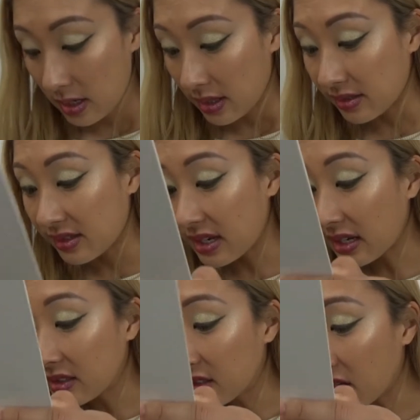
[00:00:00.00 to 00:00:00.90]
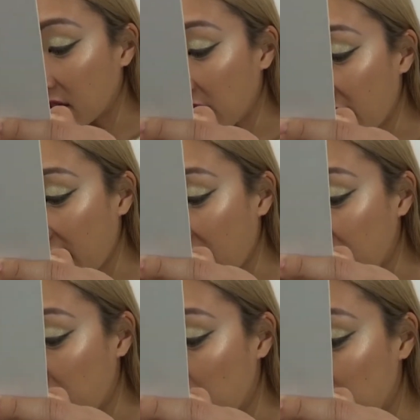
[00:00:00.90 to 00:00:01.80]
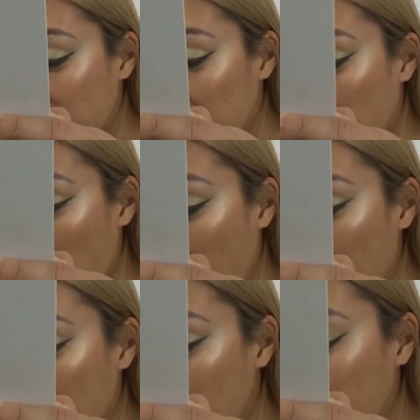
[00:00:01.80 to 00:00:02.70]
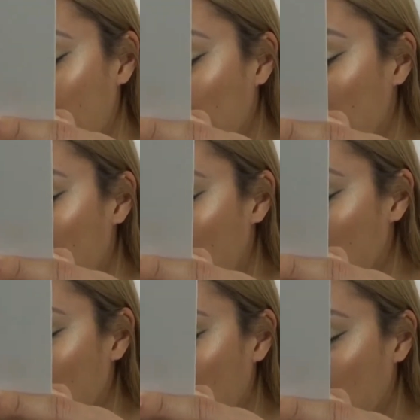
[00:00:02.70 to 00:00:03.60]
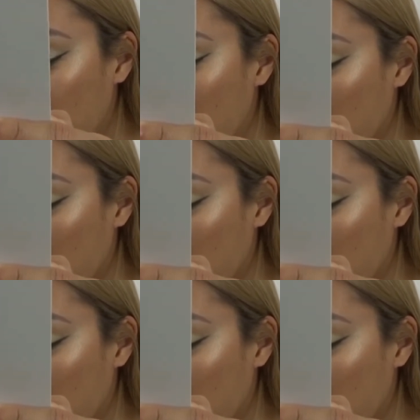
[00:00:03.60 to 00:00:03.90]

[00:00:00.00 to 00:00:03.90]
This next color I have used as well. Again, another kind of